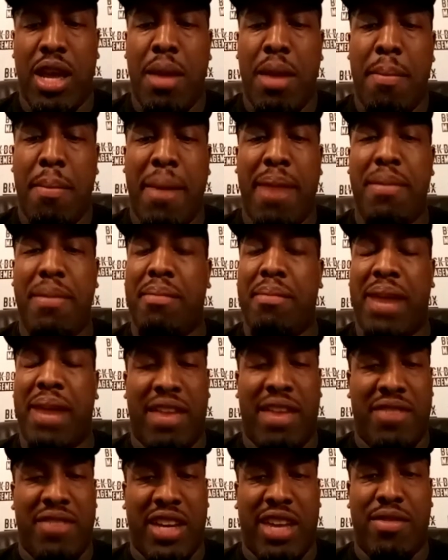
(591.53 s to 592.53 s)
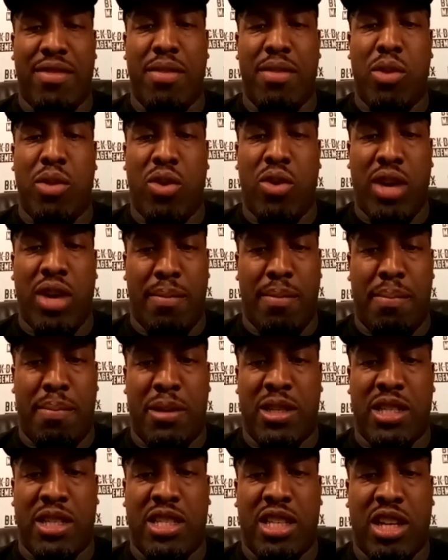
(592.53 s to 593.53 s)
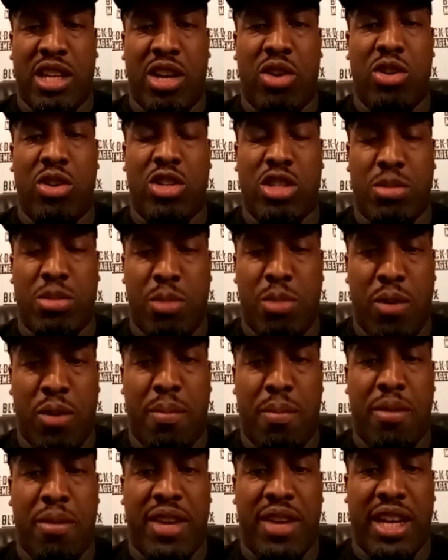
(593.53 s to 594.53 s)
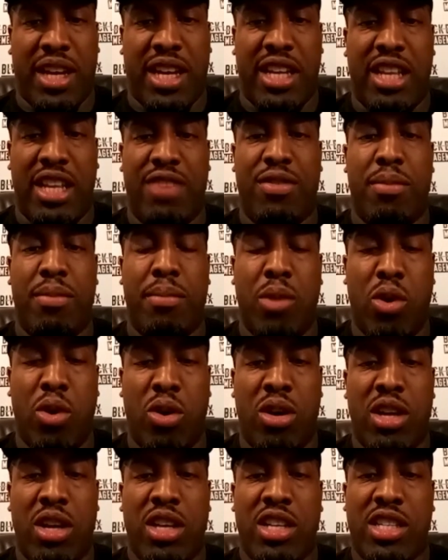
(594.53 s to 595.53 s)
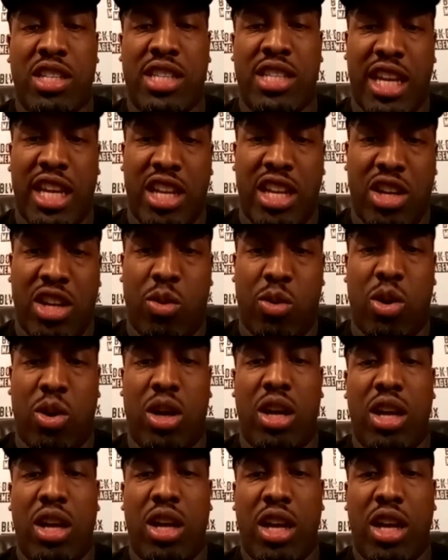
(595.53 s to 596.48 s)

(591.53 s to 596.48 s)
Maybe it might even give him more impetus to go and smoke Povetkin even more, saying, you know what,